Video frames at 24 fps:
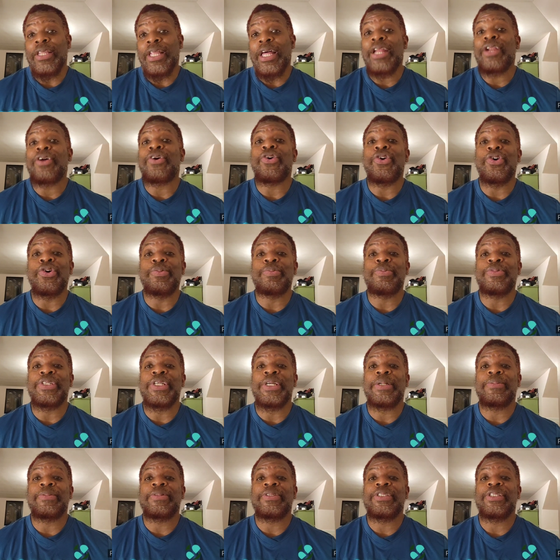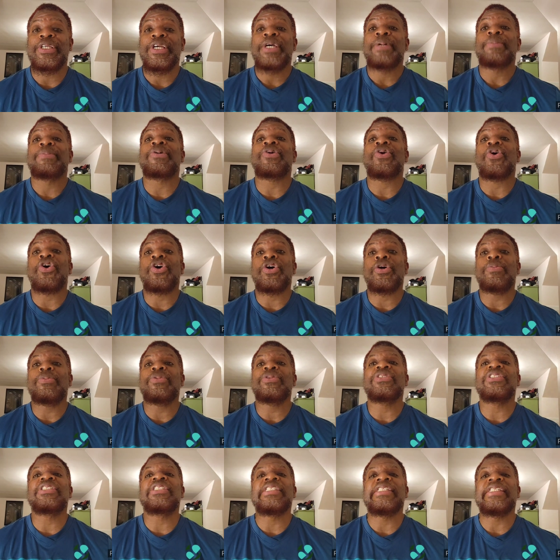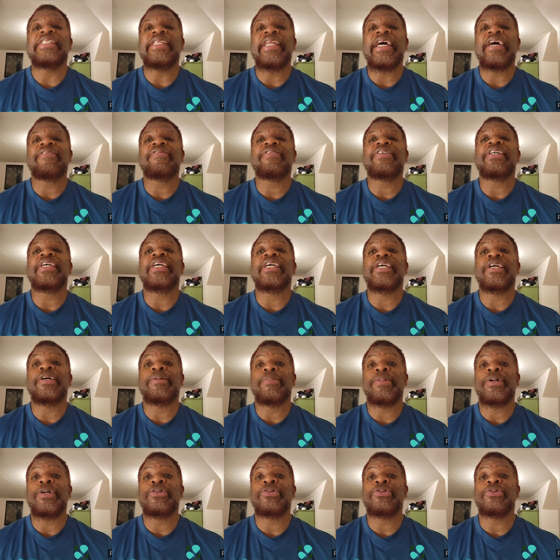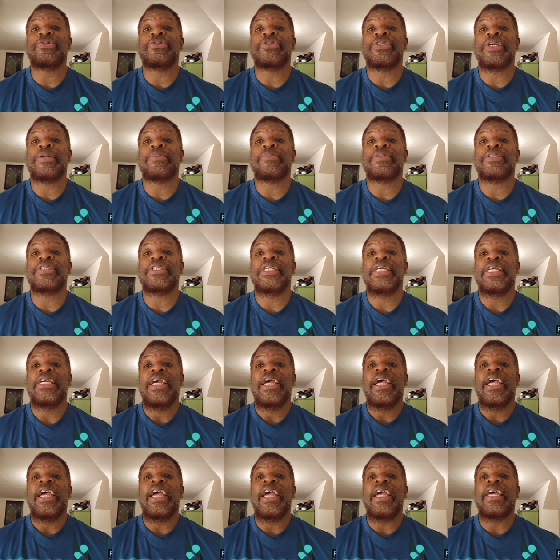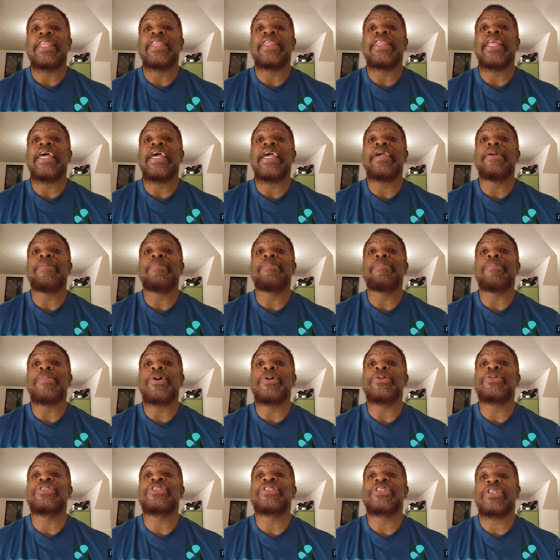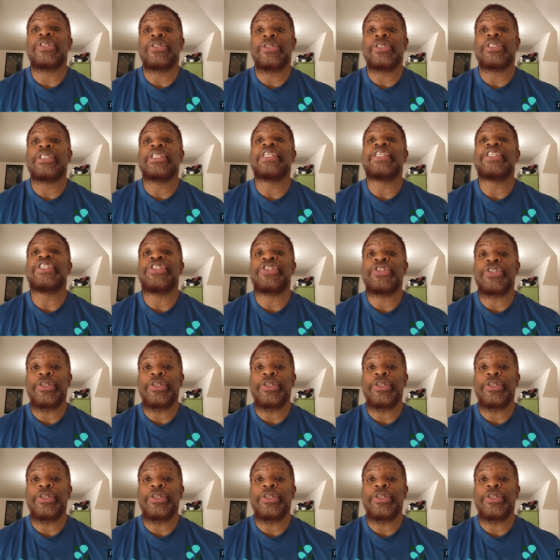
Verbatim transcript: a lot of home gyms, but almost never in commercial gyms. And they most certainly